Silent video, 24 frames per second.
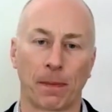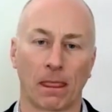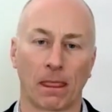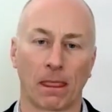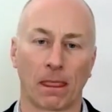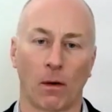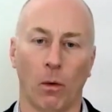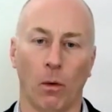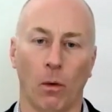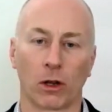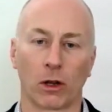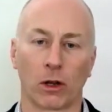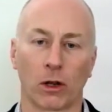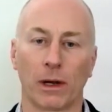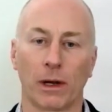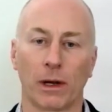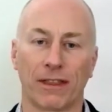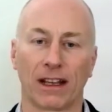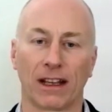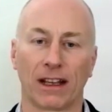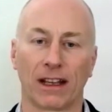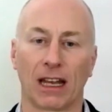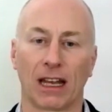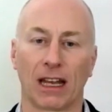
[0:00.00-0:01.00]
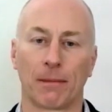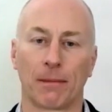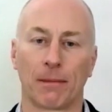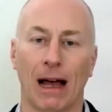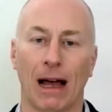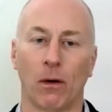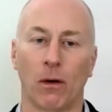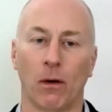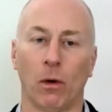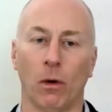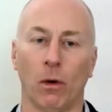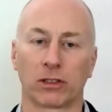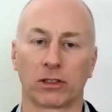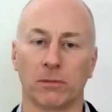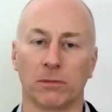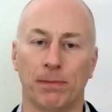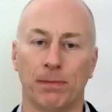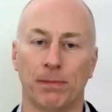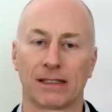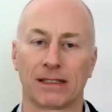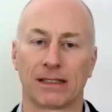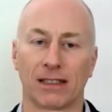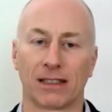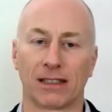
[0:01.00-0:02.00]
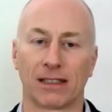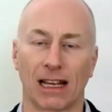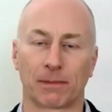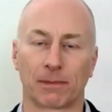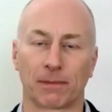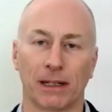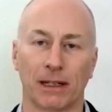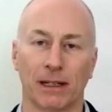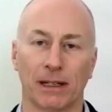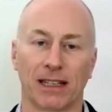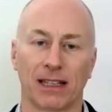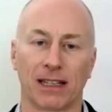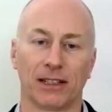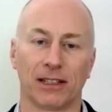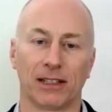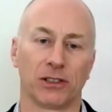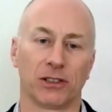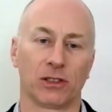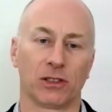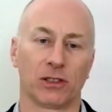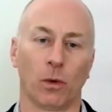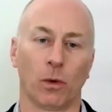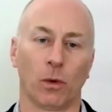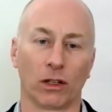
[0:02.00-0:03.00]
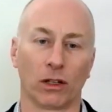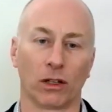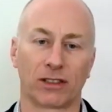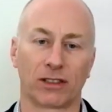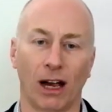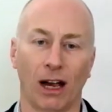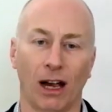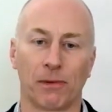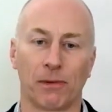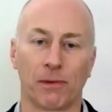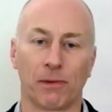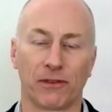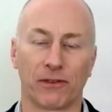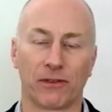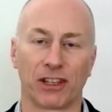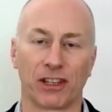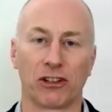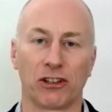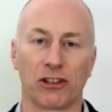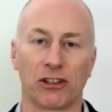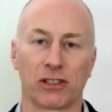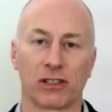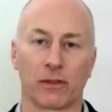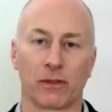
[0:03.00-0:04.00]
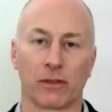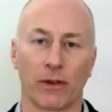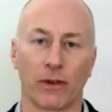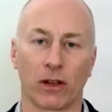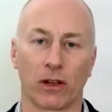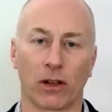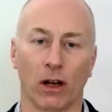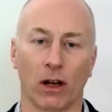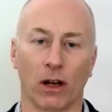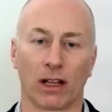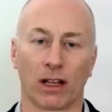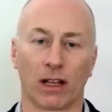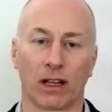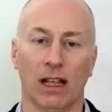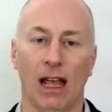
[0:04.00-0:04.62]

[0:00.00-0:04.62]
What are we thinking about? What's the business expectations? What type of synergies have we got?